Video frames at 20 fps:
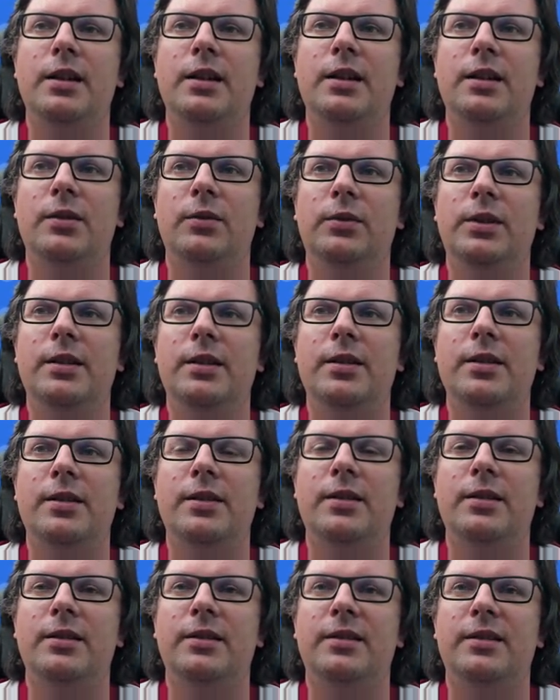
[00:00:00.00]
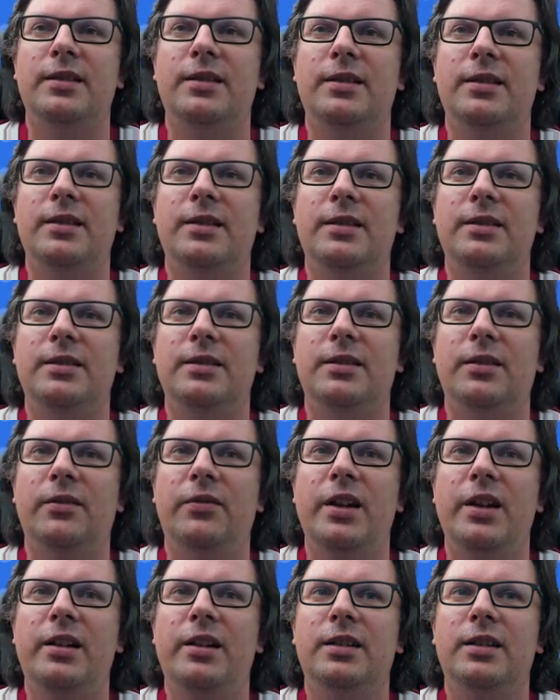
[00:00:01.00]
So this is the
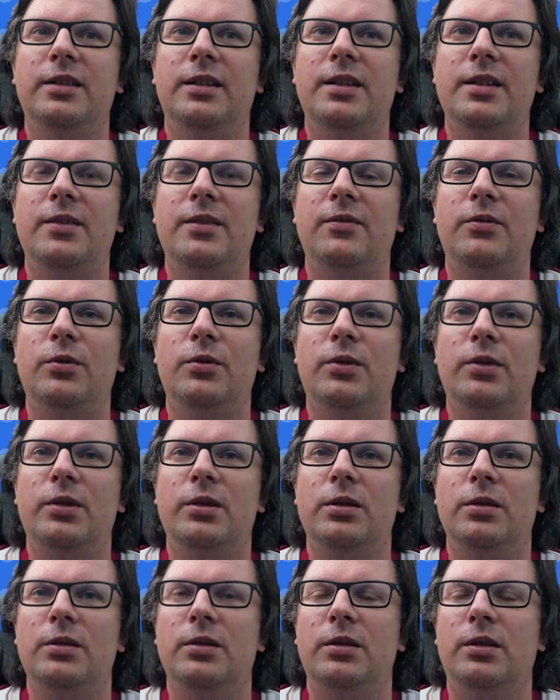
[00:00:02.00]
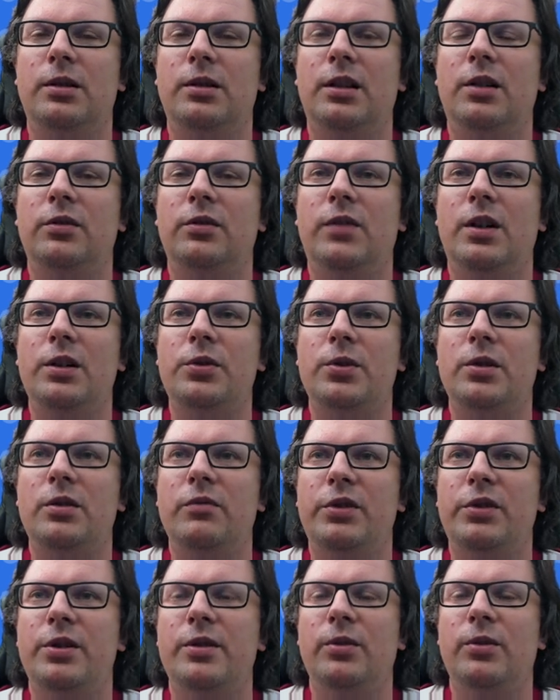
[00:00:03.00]
fake address for the Cloud Function,
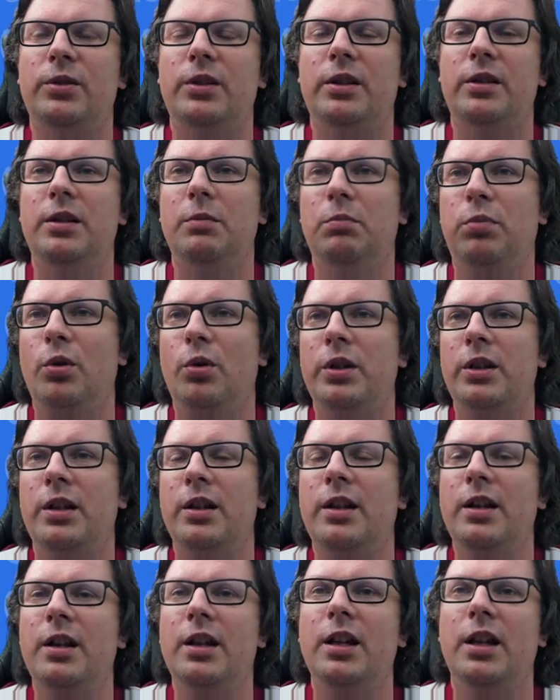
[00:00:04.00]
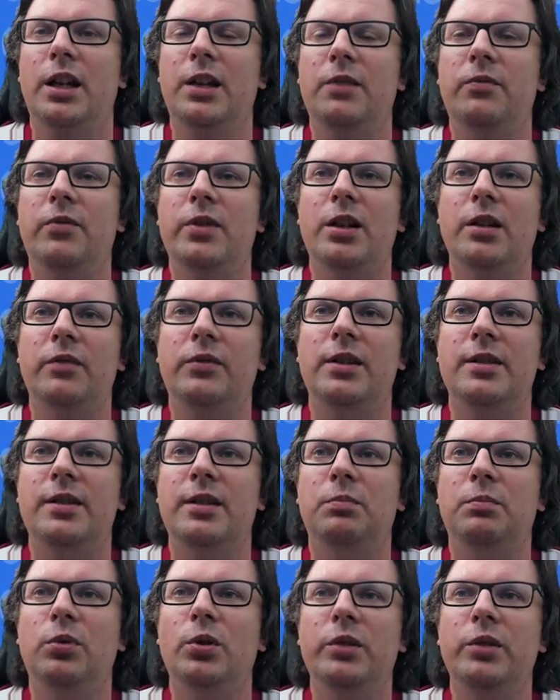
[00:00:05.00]
which is not yet deployed. If we have this
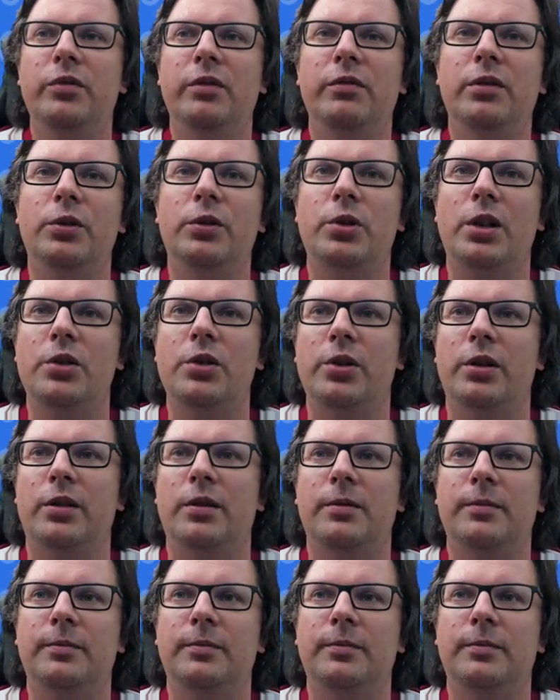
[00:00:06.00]
deployed, we will change it.